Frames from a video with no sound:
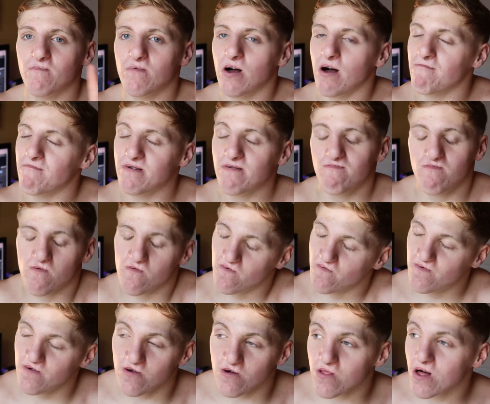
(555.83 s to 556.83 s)
I mean, if you
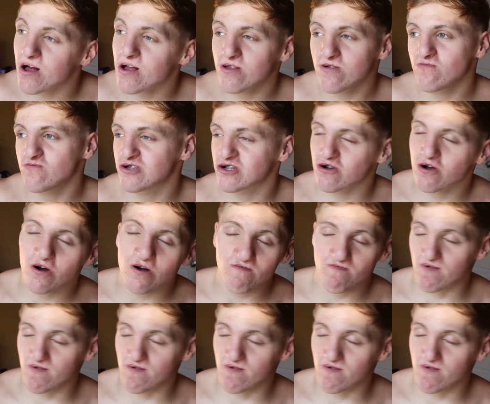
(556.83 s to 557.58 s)
feel like you're strong,